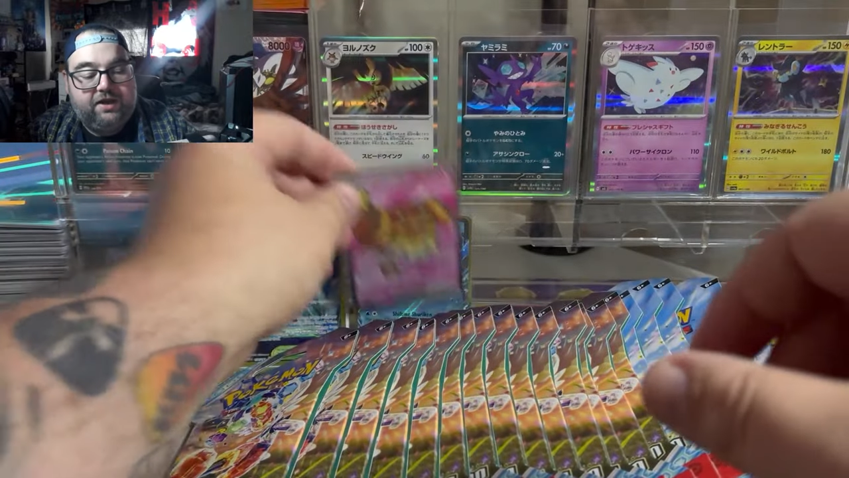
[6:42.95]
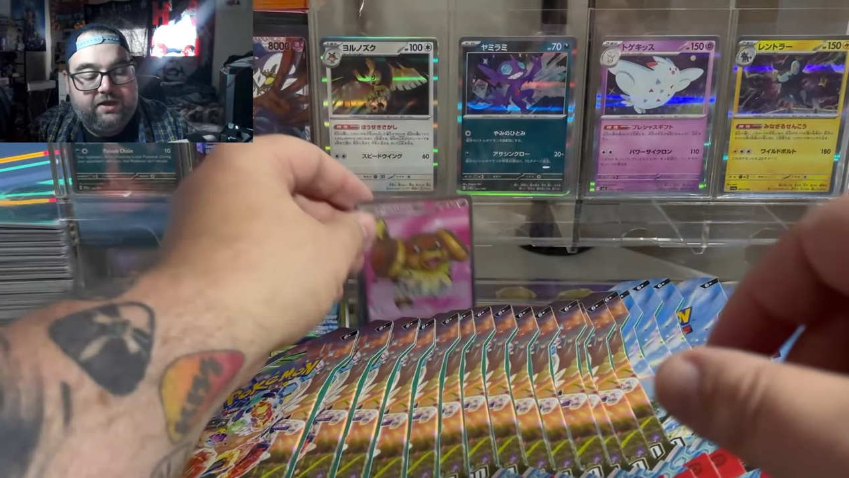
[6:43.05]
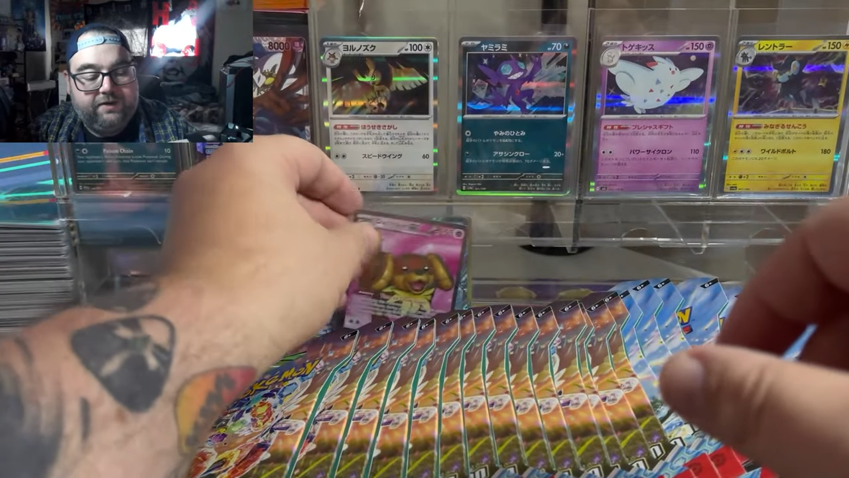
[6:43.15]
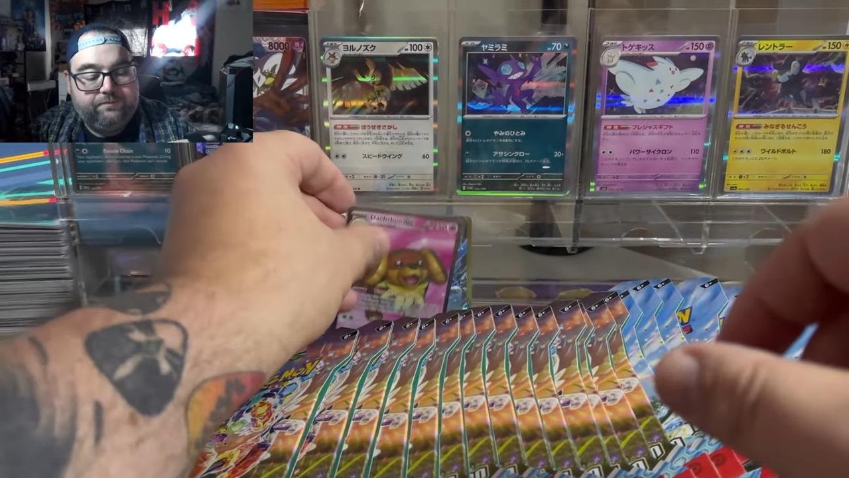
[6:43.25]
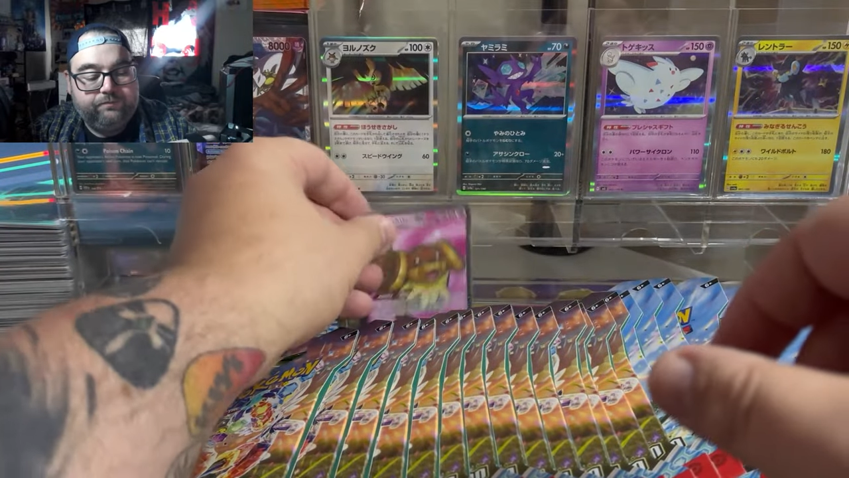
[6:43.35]

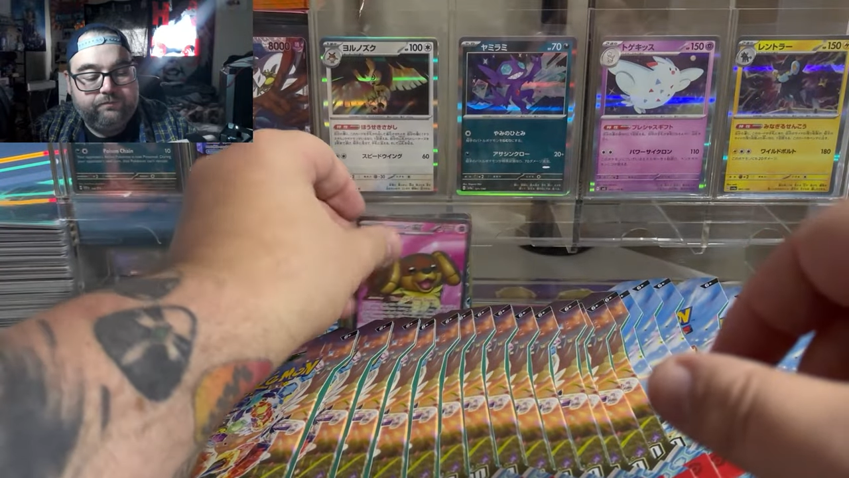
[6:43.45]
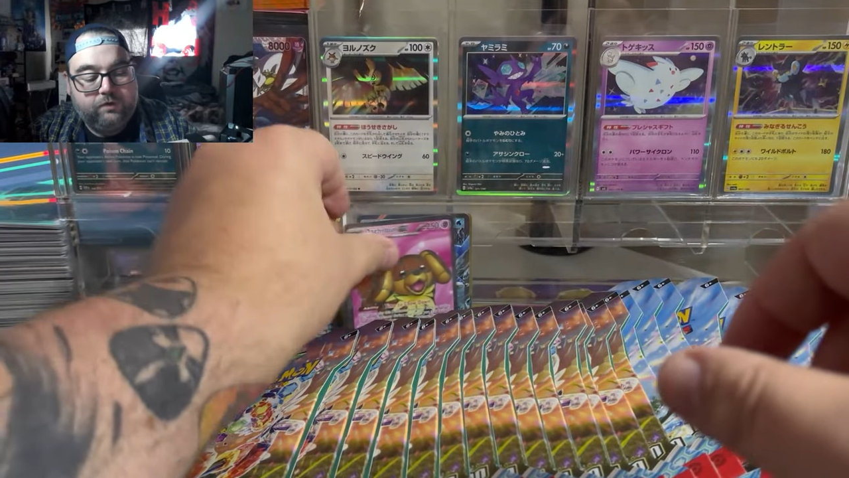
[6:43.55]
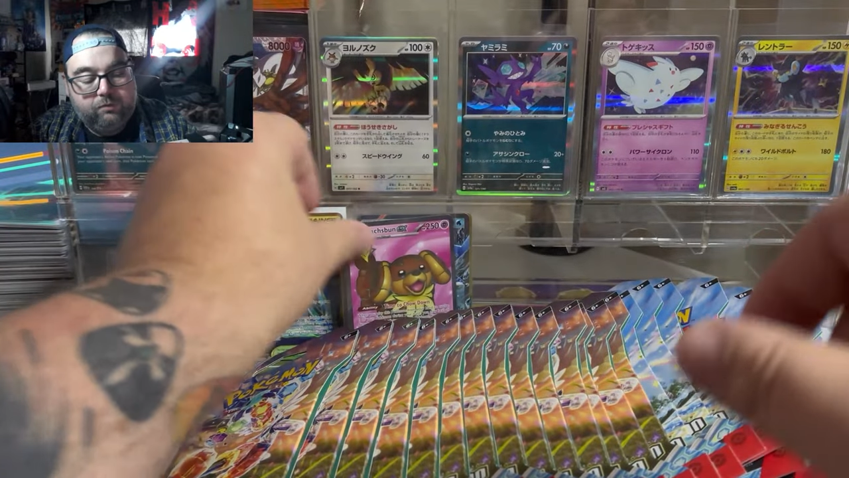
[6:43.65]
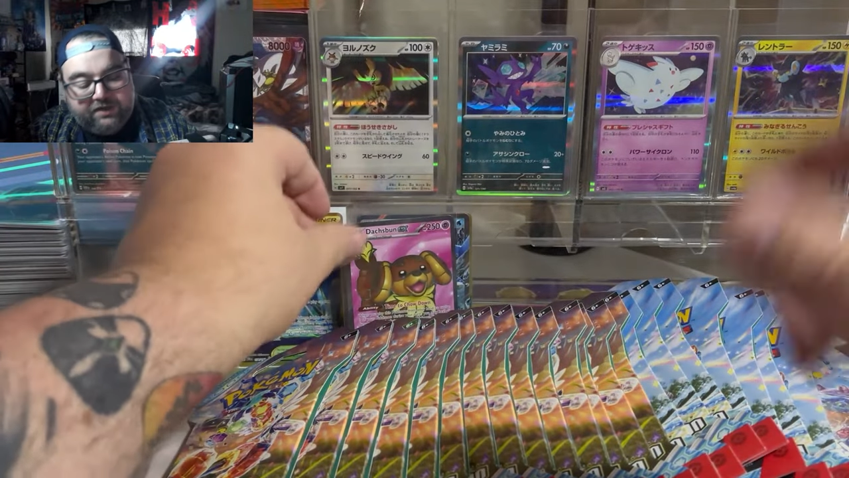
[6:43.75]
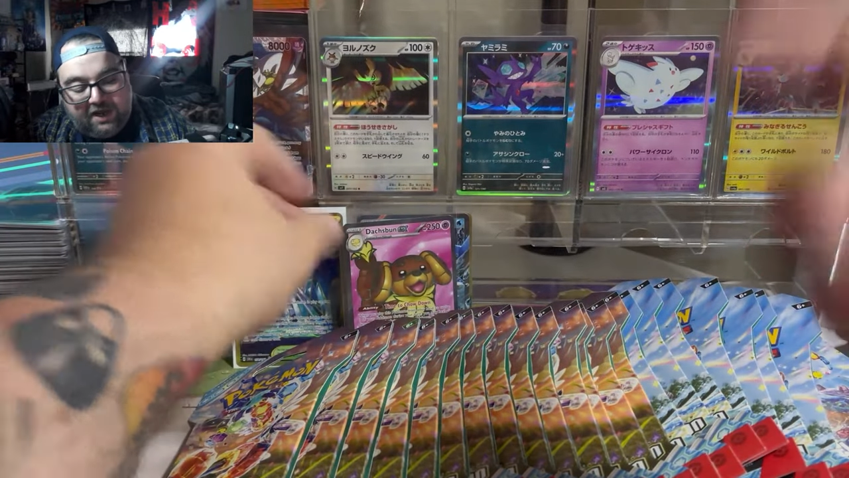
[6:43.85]
uh,
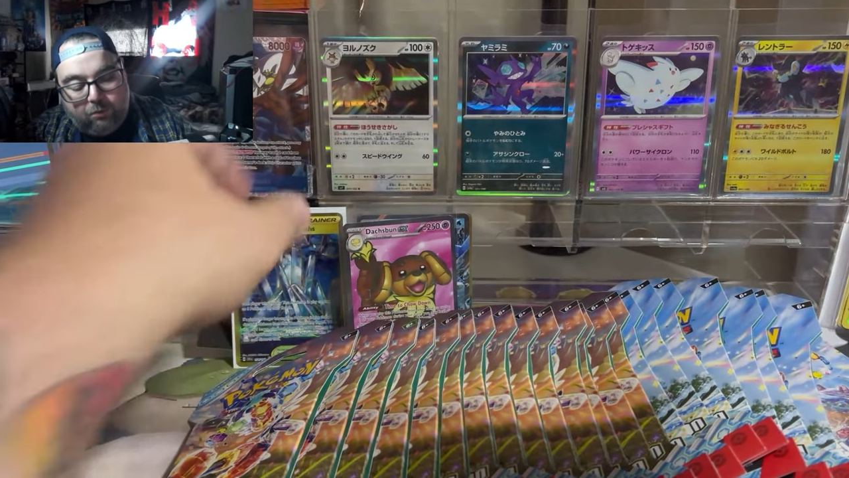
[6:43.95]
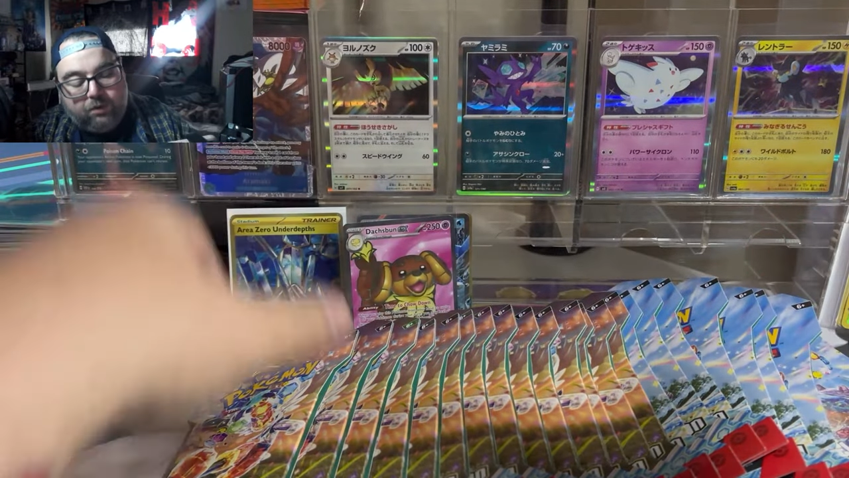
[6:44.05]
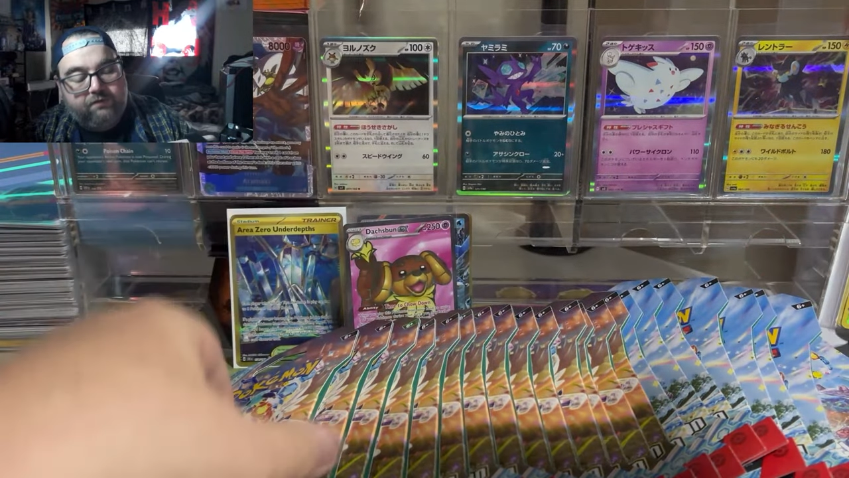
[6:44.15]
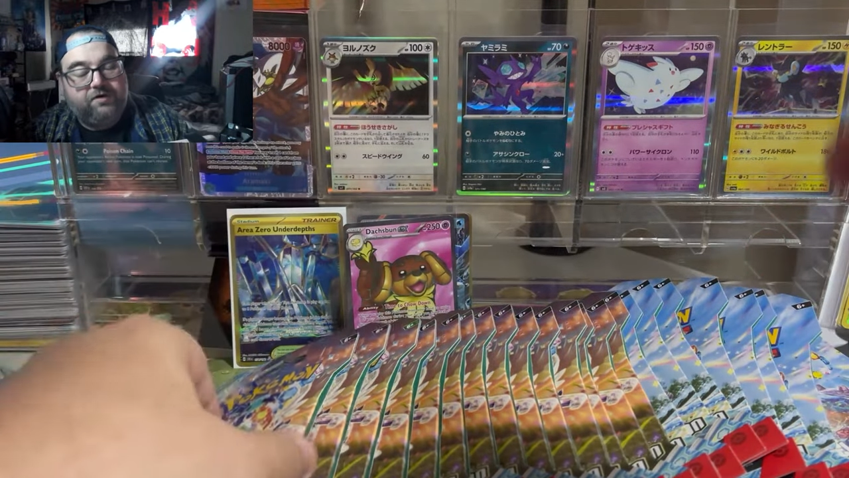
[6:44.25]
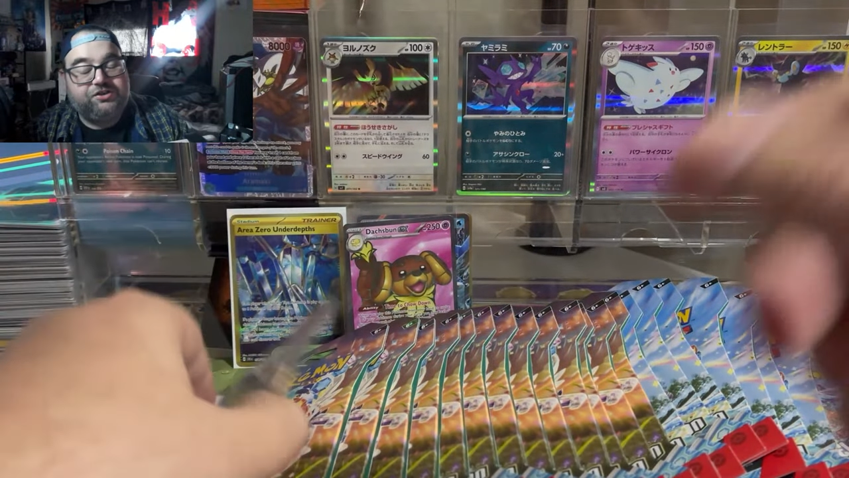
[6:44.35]
we got
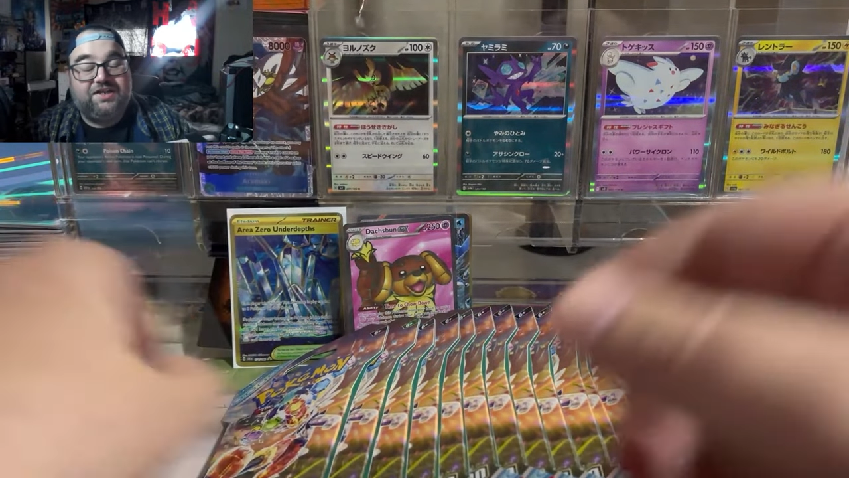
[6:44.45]
one of our